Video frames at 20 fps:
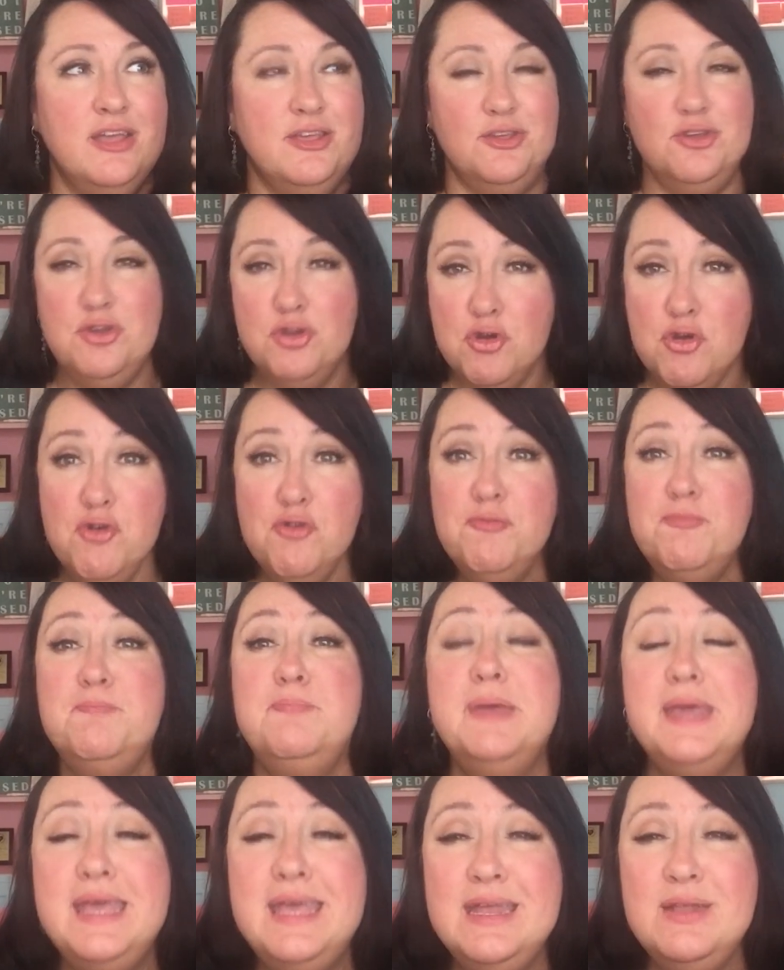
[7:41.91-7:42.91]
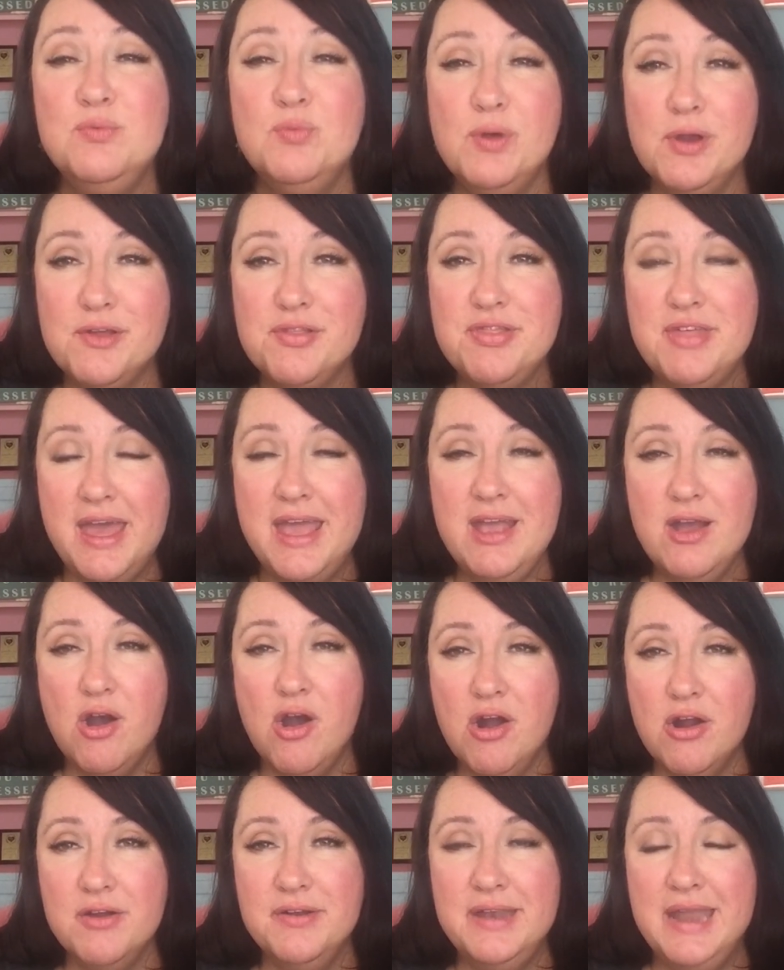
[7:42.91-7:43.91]
You've been where they
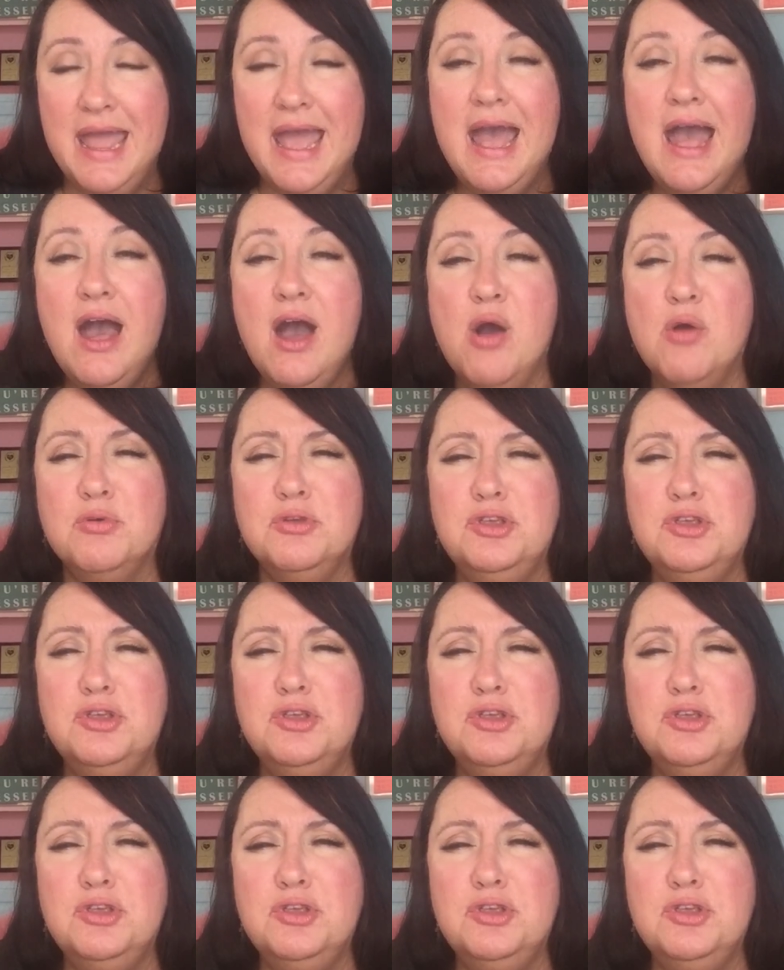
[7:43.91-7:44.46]
are now.